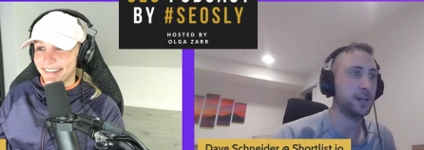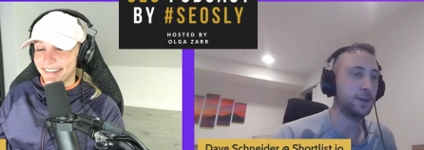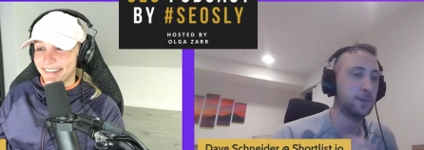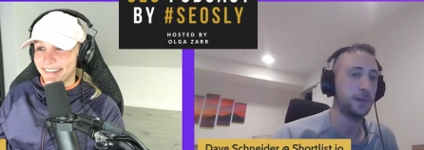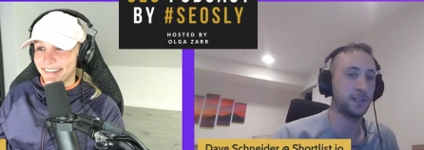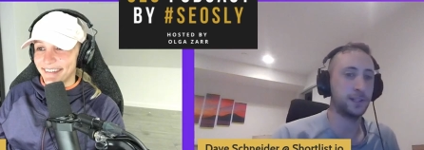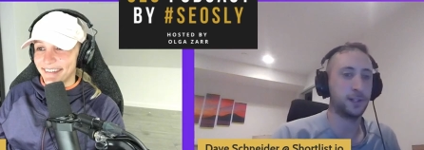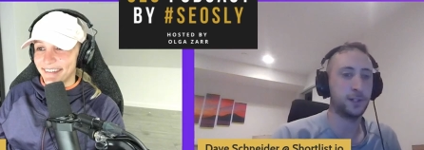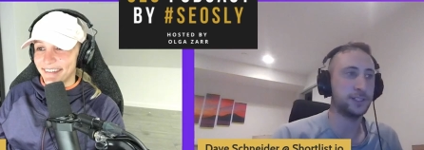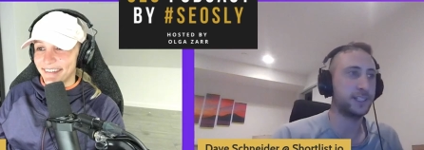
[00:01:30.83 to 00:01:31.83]
Speaker 1: for having me on the call,
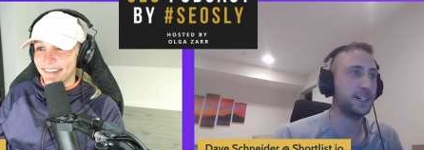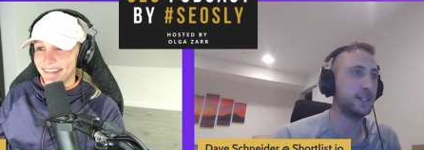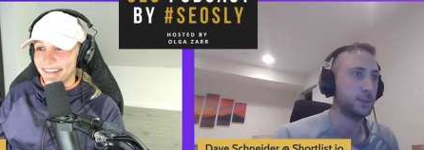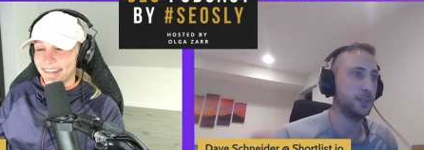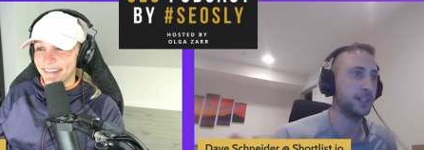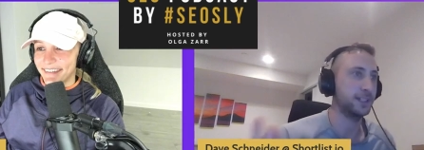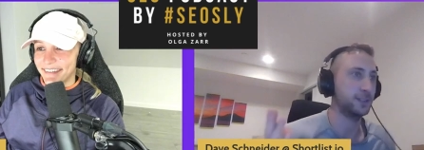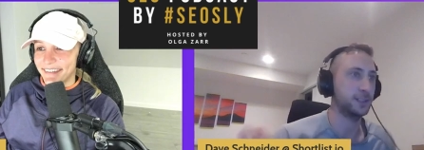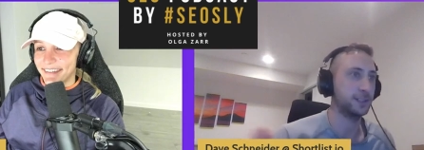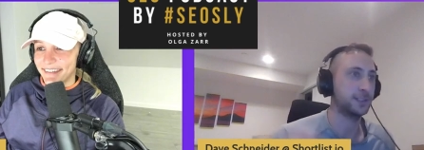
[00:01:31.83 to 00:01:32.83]
Olga. I know we like
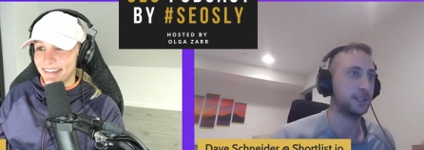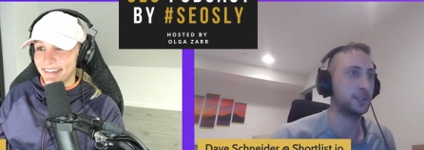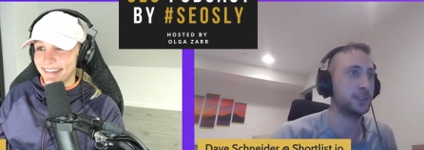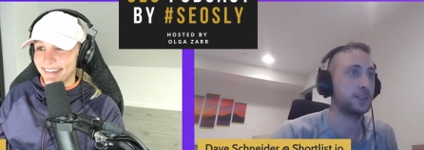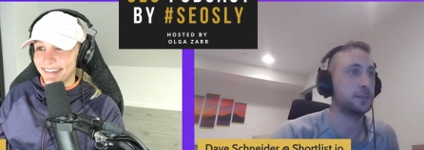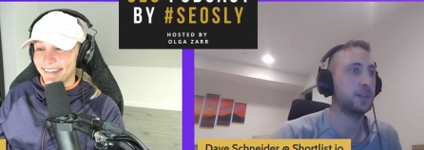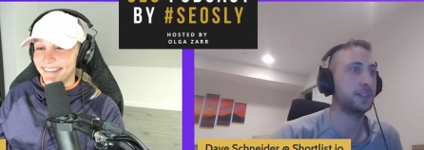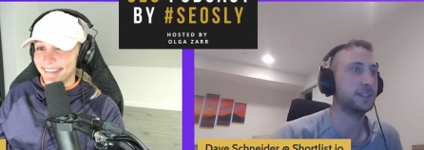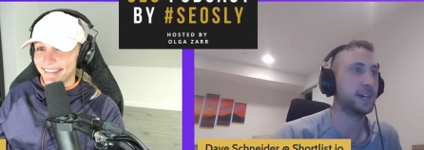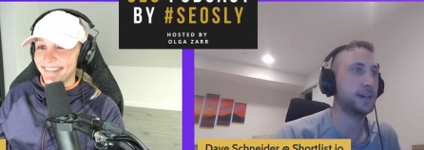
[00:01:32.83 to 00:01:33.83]
tried to schedule this a
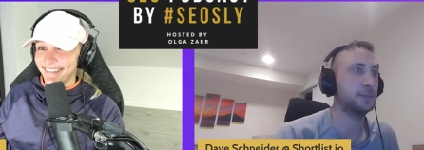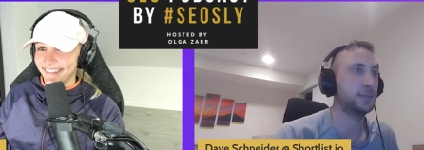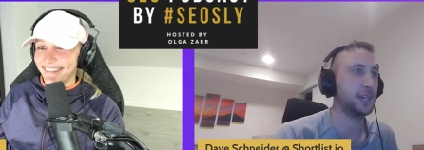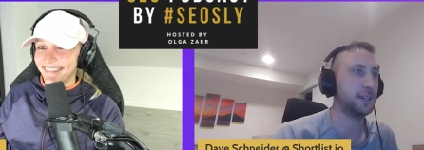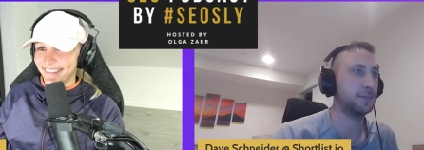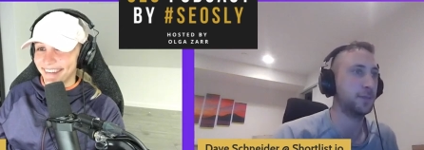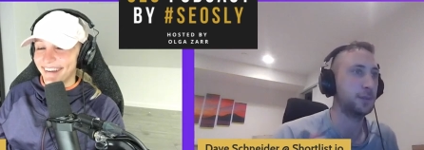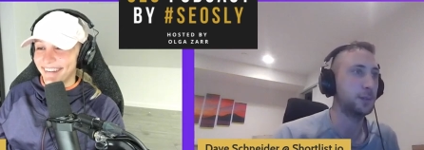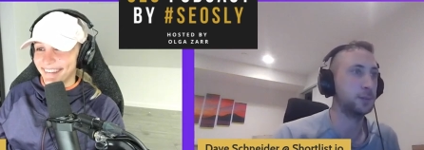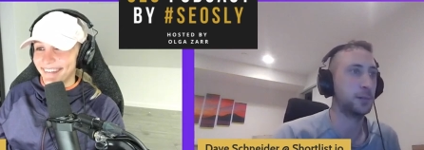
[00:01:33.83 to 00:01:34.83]
million times, and yeah. for
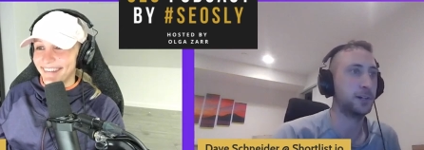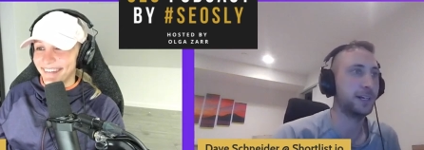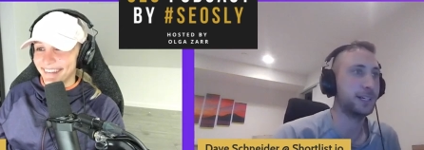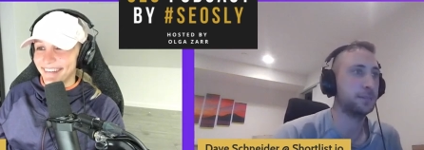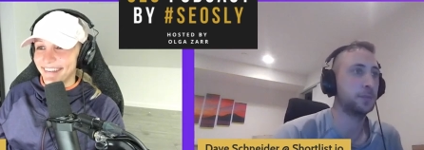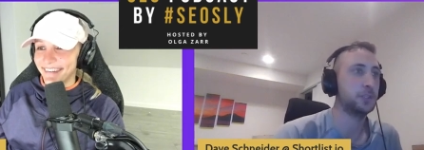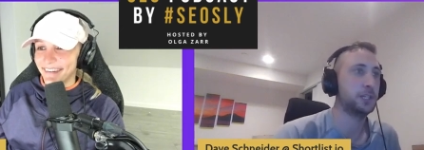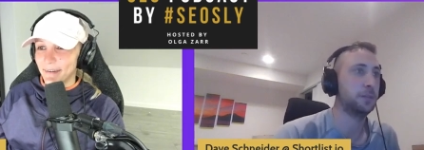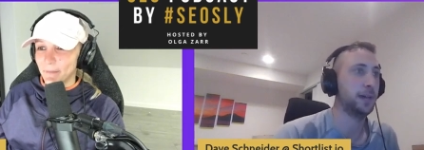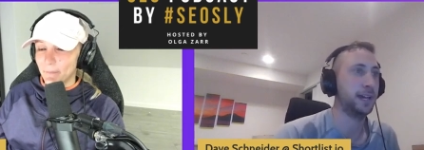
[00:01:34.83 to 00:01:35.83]
the most part, I kept pushing
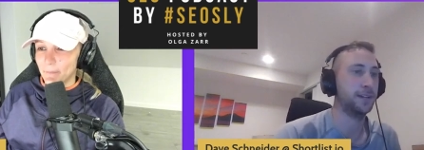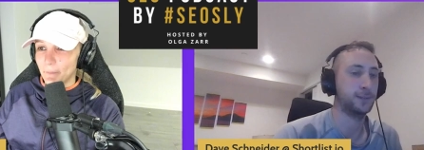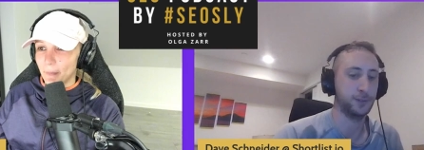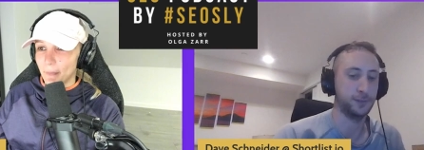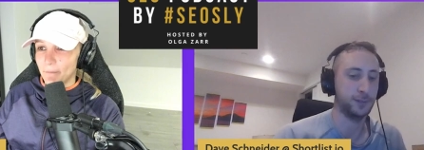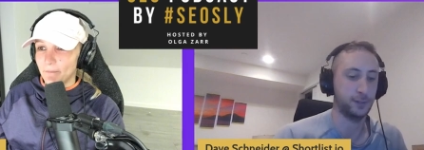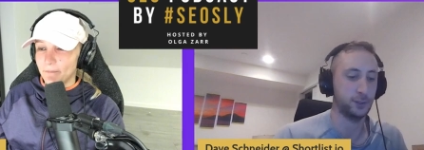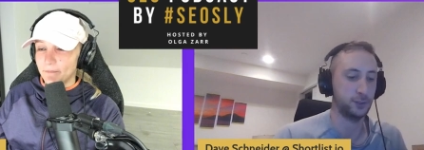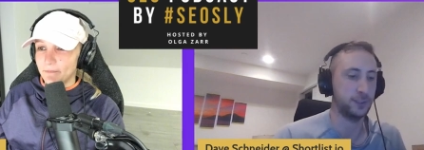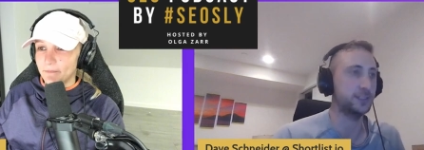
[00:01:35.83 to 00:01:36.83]
it back for
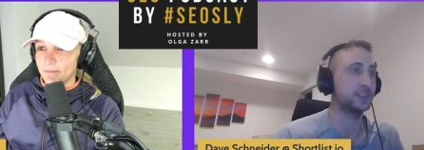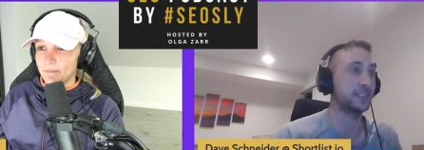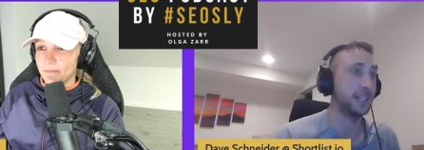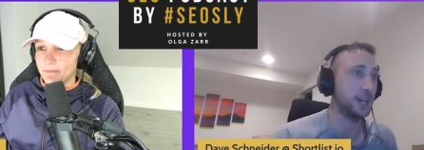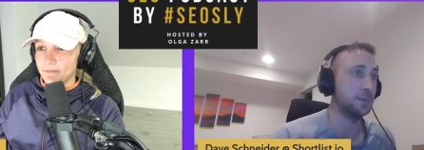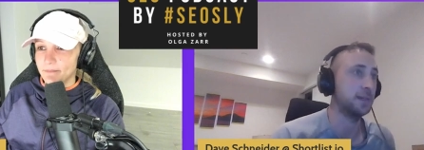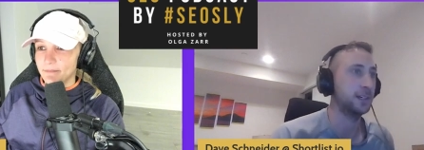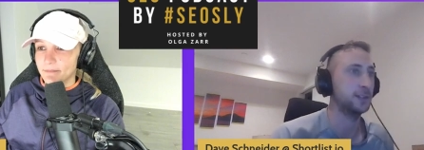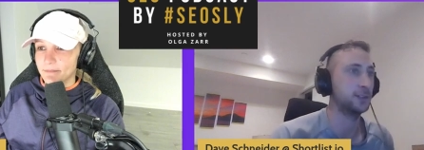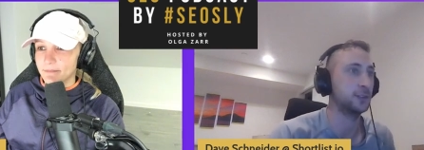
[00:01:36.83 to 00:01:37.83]
various reasons. And now I'm
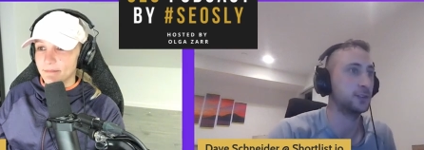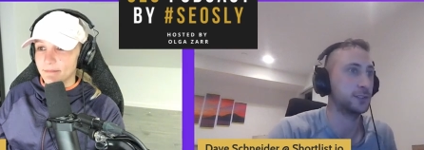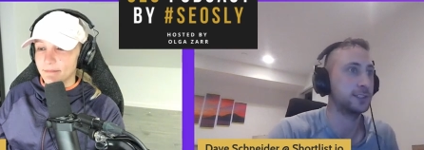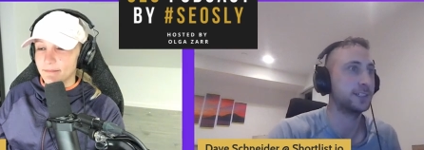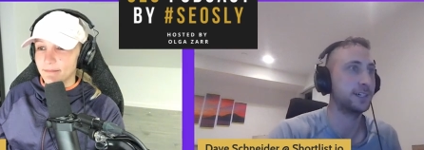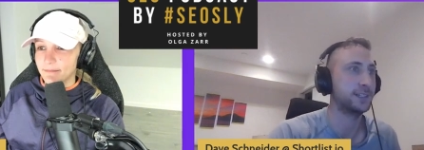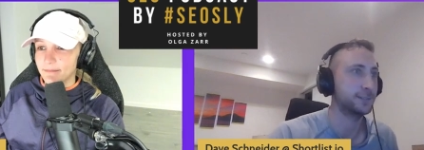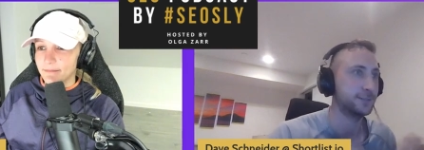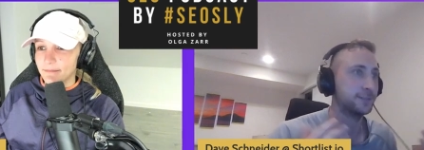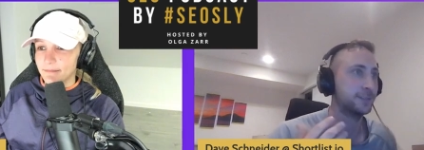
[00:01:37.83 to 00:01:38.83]
here, so it's good to kind
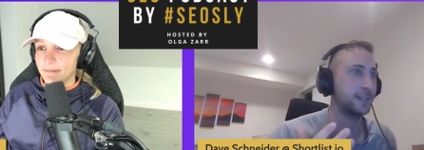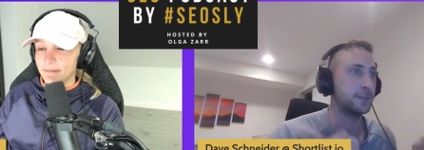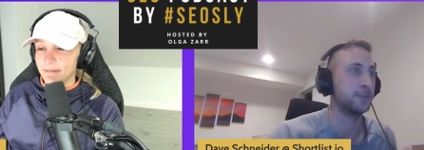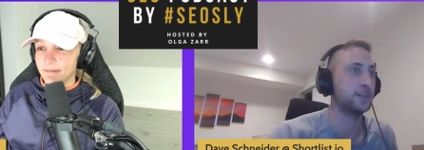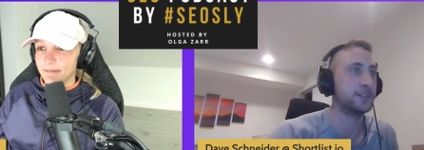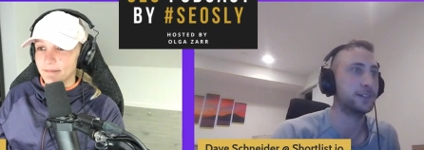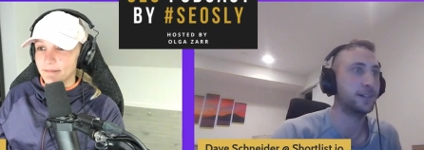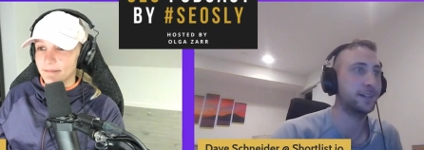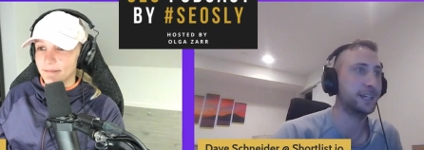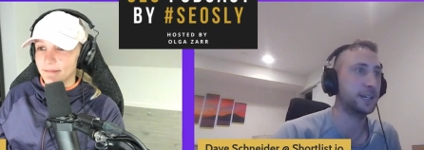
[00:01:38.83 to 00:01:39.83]
of like fulfill
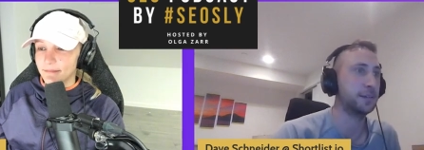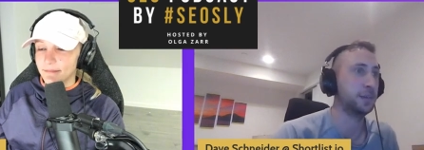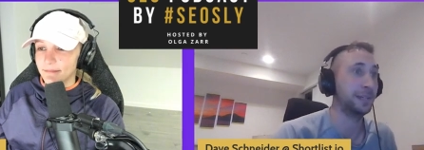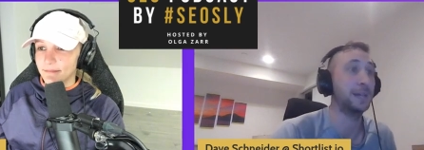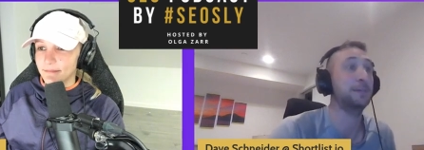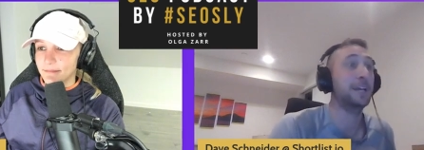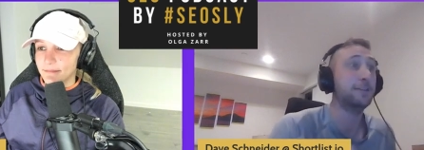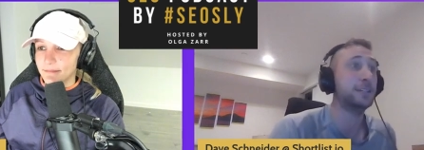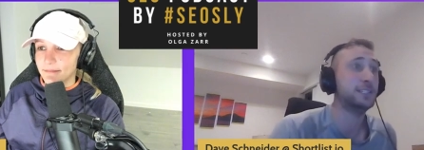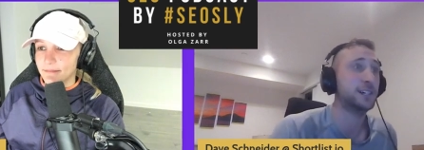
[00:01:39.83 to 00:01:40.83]
on that commitment. I mean, I
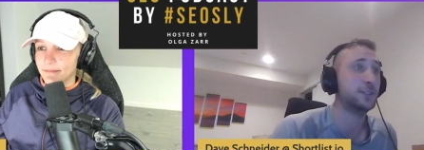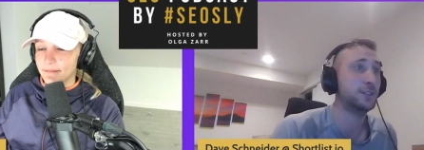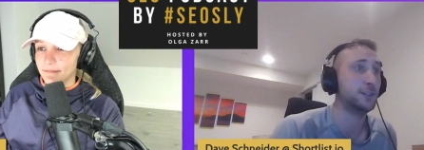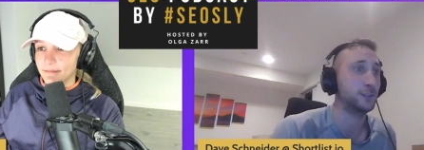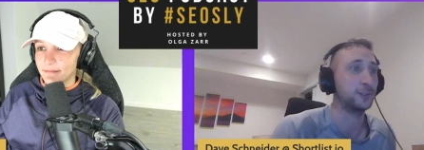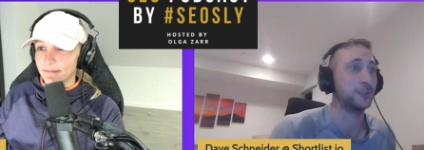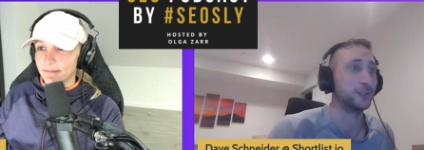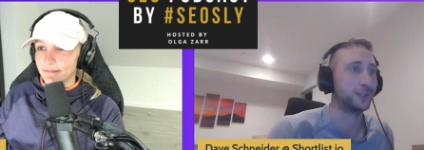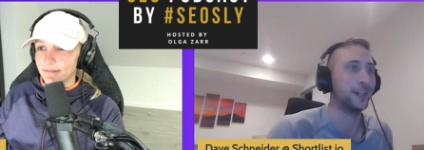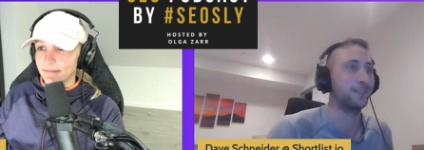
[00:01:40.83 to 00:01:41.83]
reached out to you, so
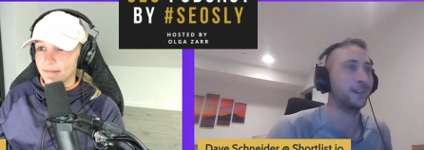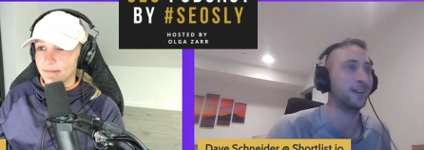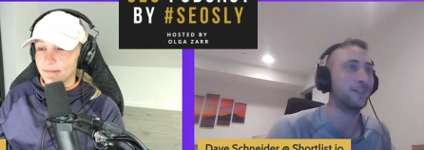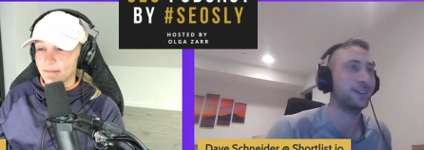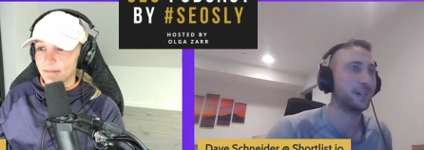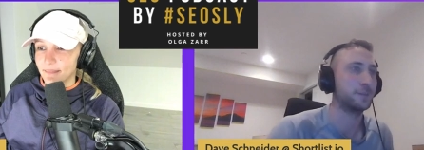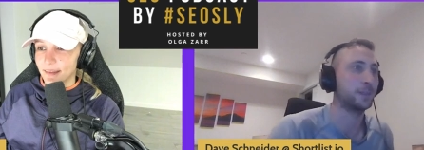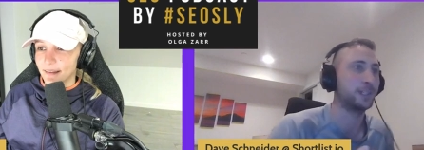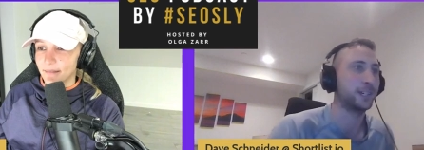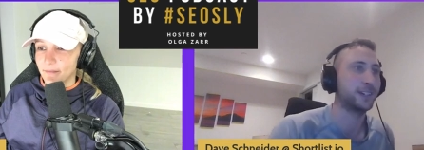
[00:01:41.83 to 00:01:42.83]
it's like I felt like
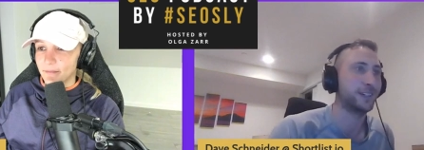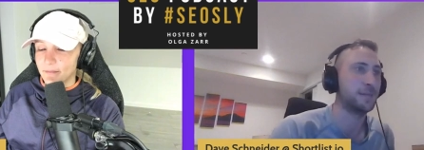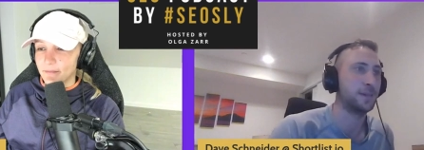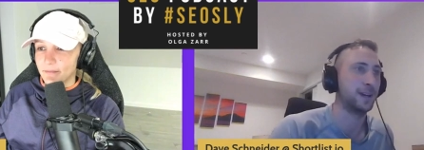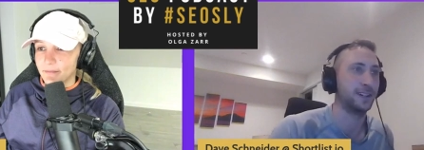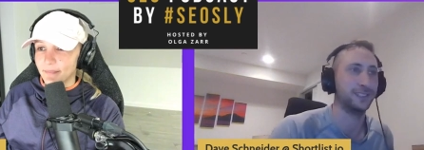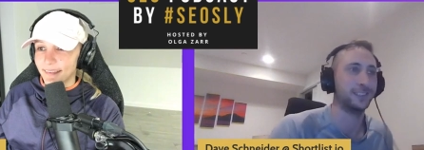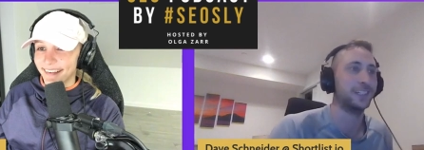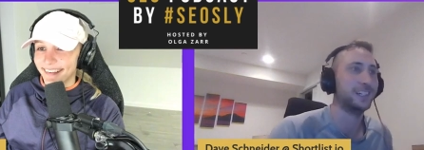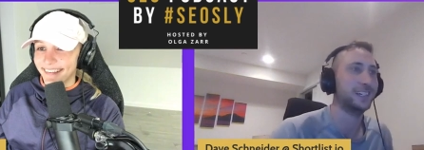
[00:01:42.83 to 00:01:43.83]
particularly
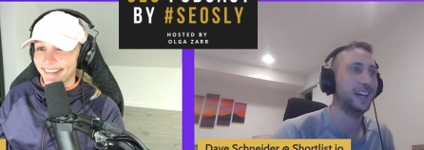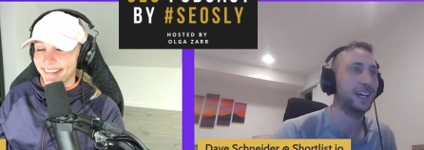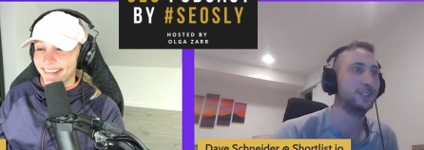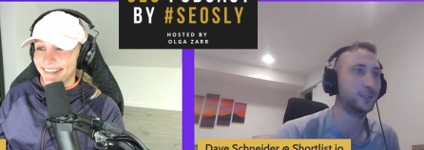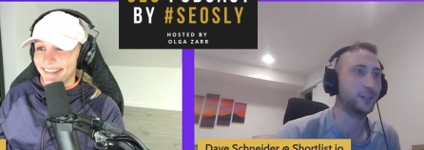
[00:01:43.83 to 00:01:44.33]
embarrassed at sort